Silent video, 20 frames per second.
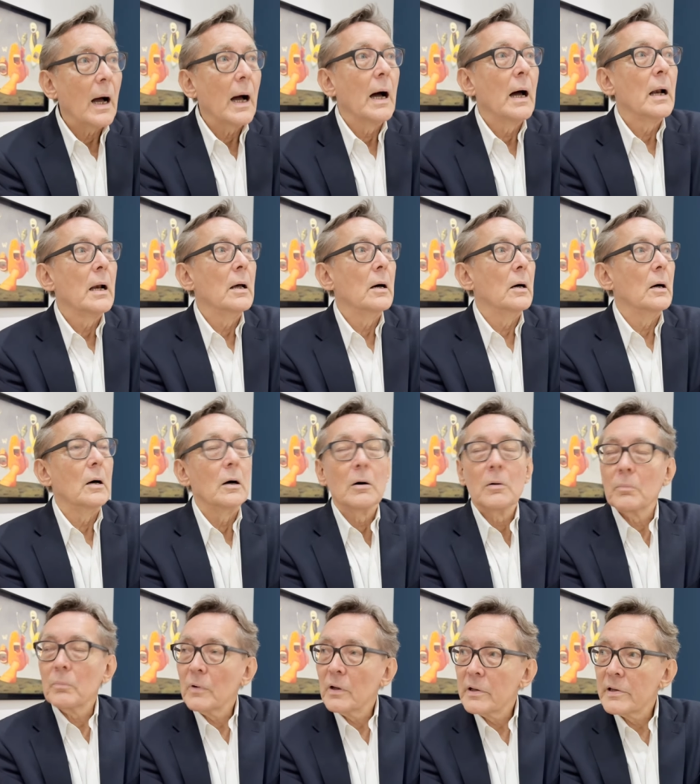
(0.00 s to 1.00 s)
Alors,
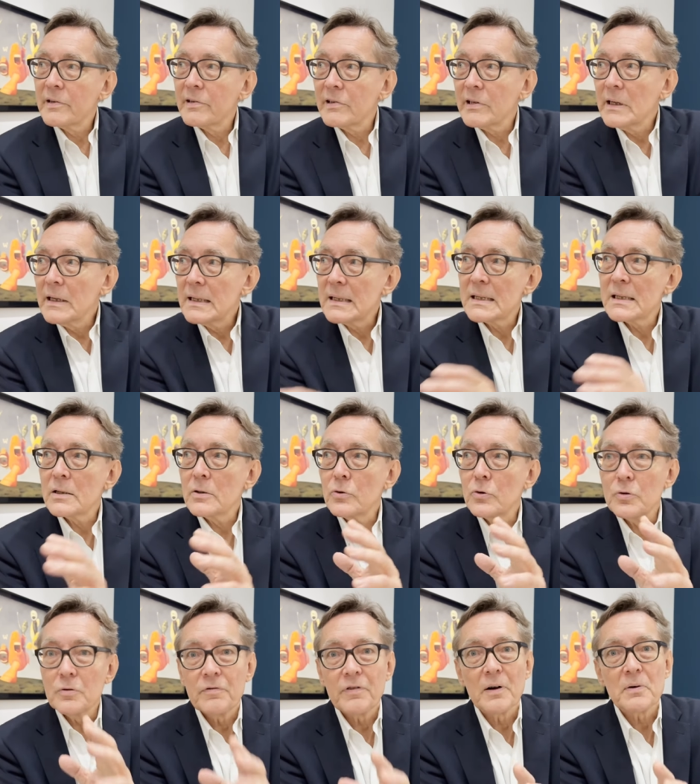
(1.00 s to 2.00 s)
since
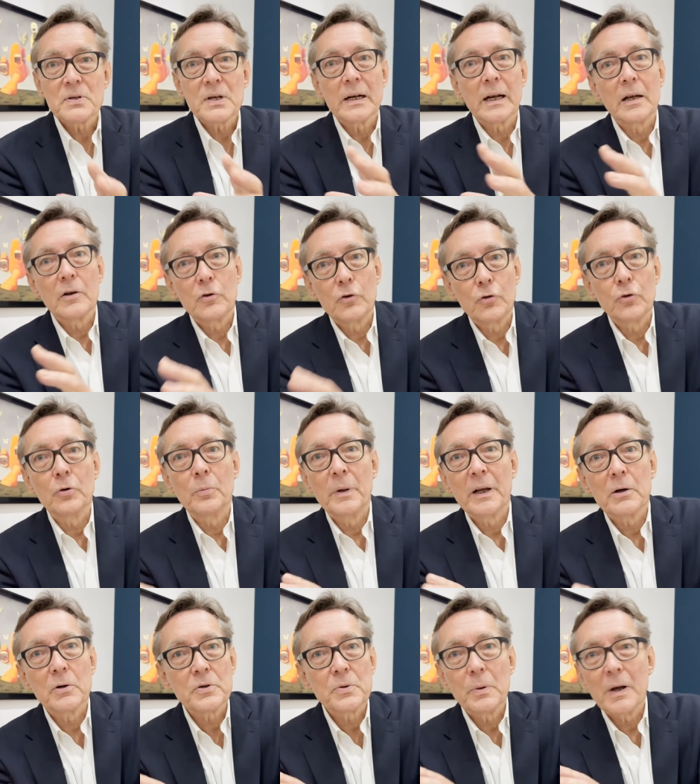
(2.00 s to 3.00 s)
2002,
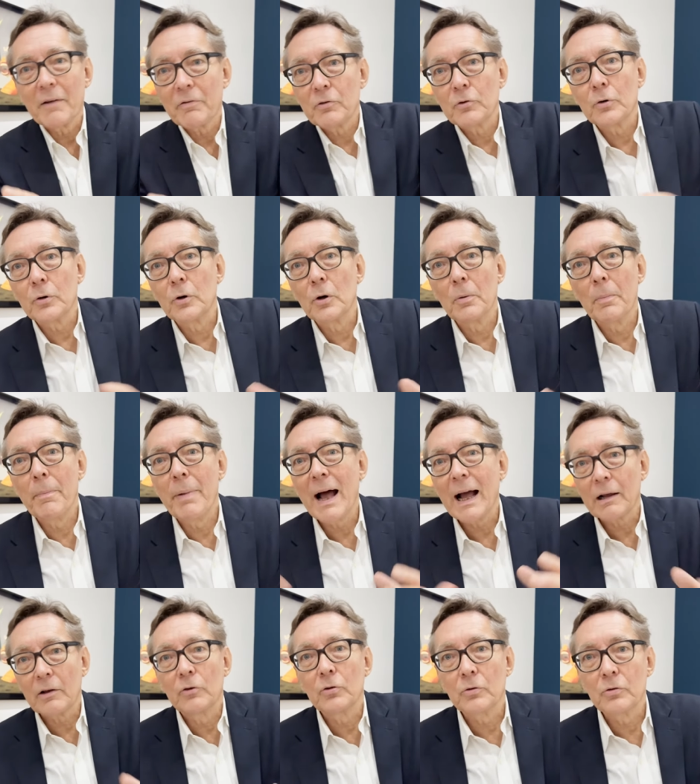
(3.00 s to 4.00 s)
because we have to go
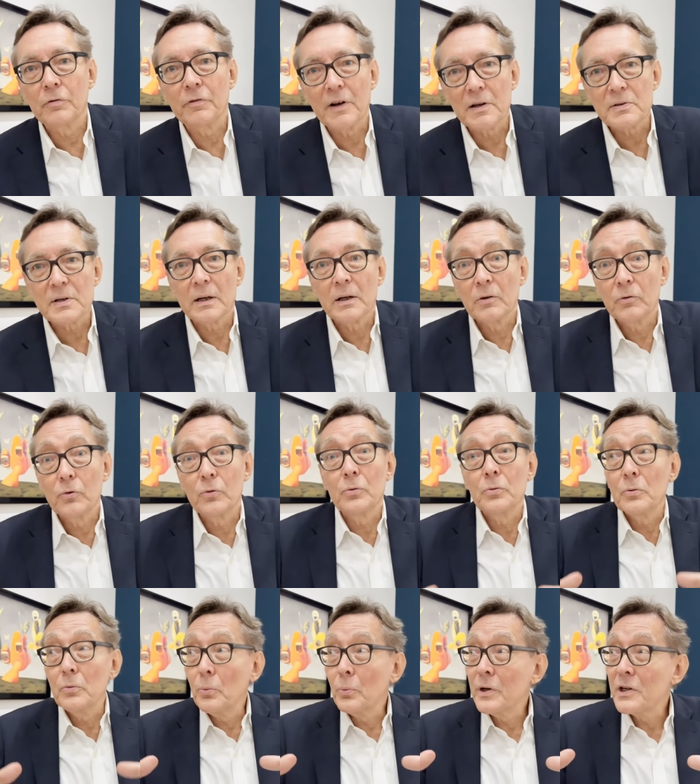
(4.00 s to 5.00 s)
back to 2002,
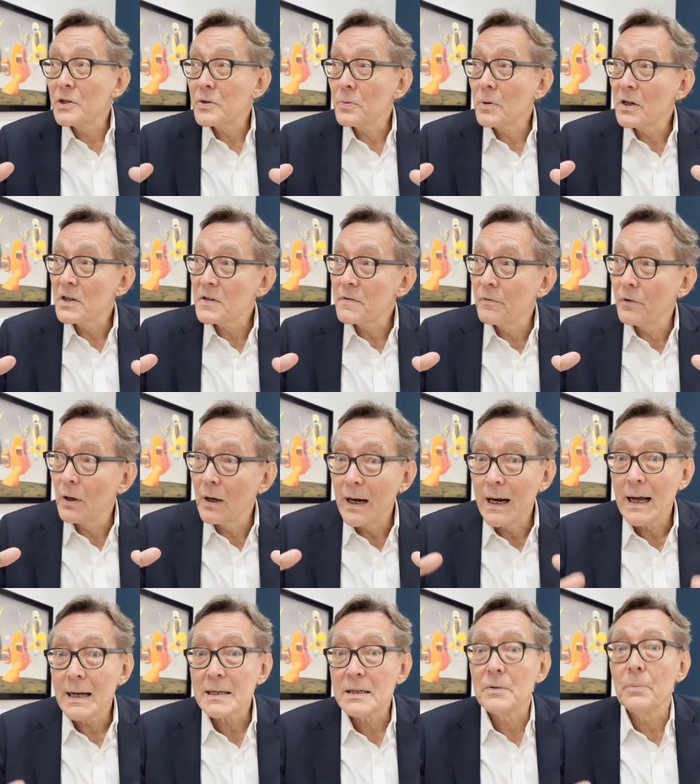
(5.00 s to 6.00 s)
which was the
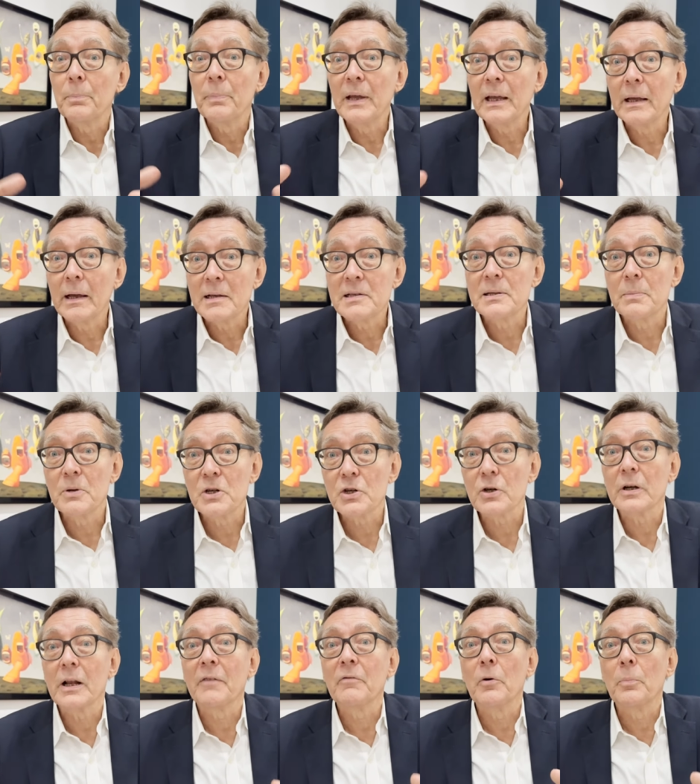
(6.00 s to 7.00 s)
last big
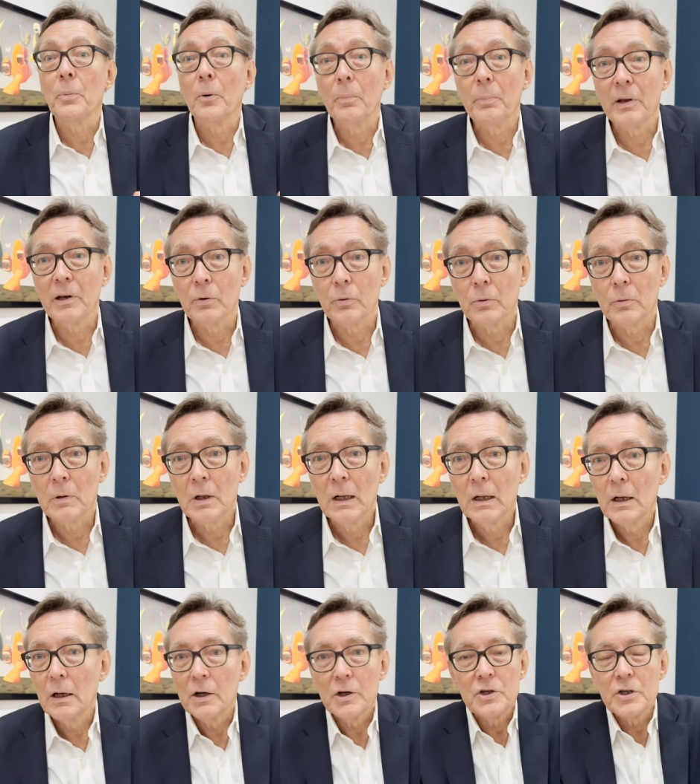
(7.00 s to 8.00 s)
exhibition at the Pompidou.
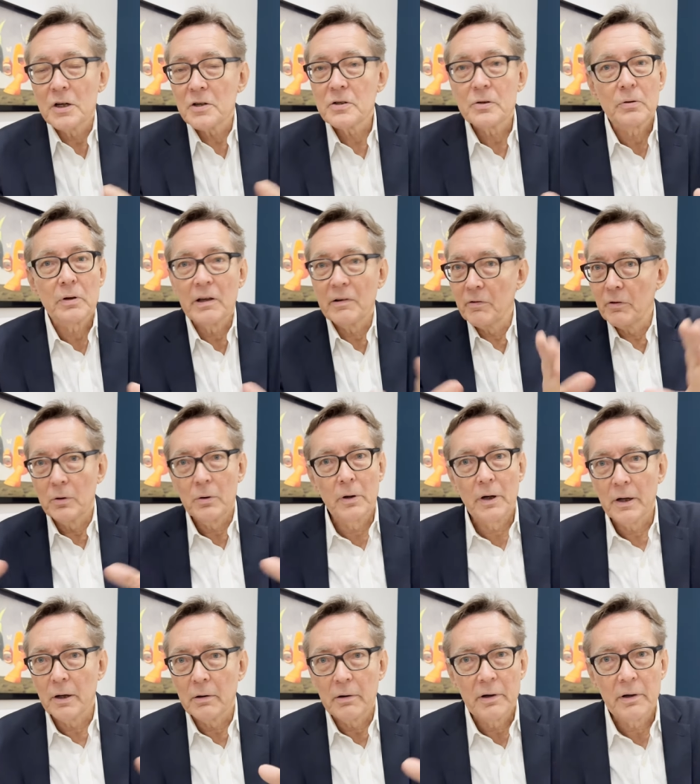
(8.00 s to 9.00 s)
Mm. Just to give you
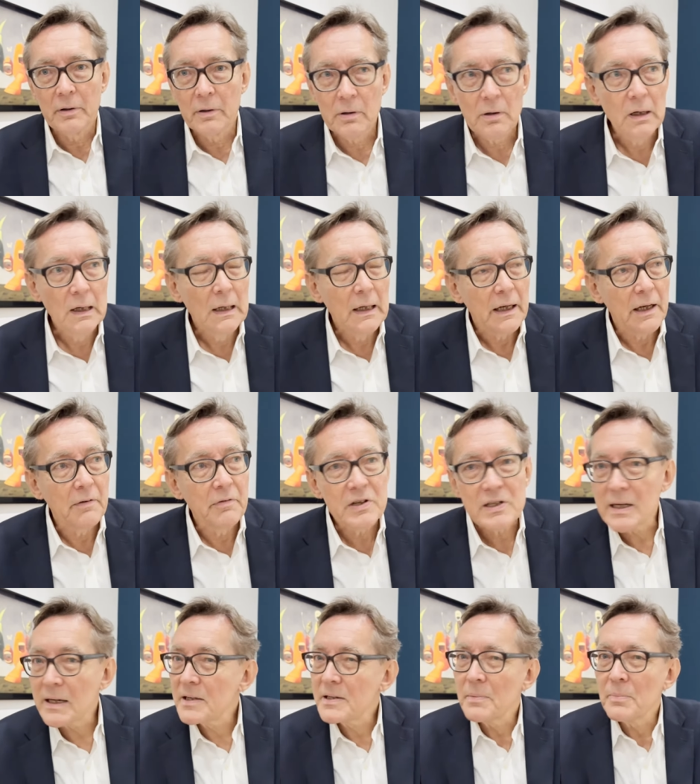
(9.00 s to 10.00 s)
an order, in
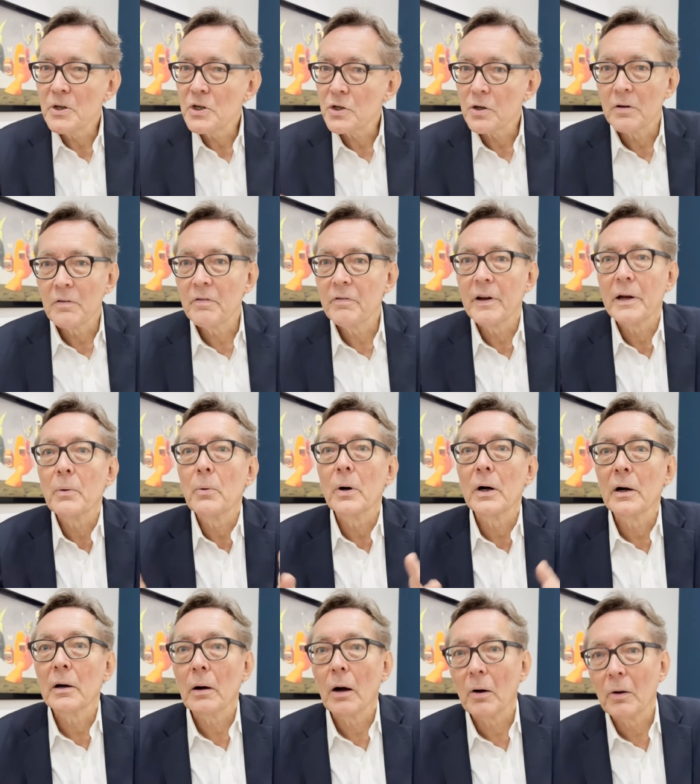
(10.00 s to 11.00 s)
this exhibition there
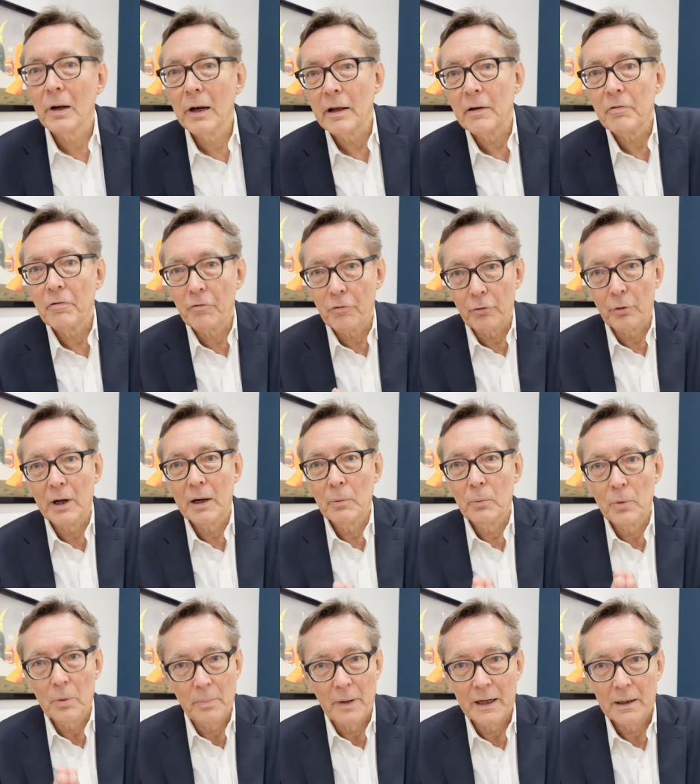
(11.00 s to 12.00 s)
were only three
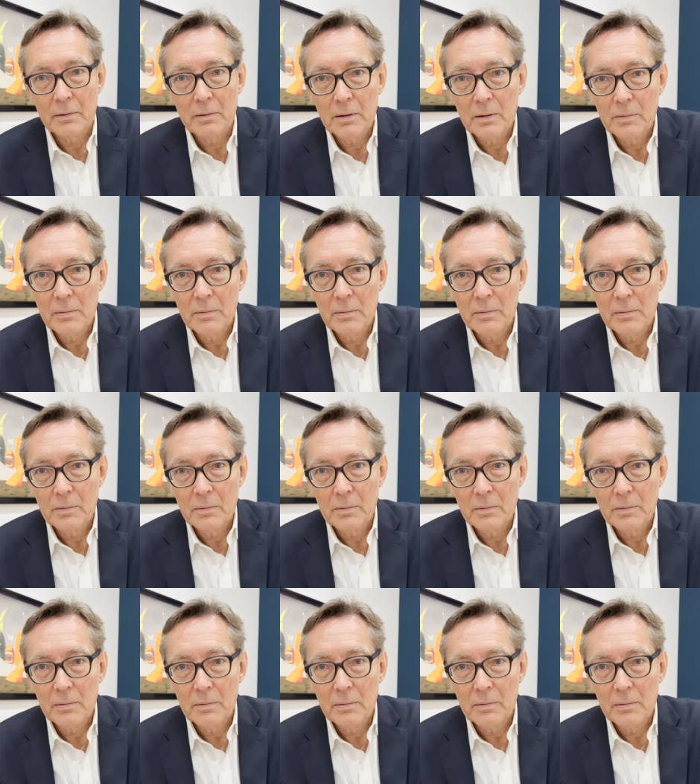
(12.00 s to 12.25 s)
women.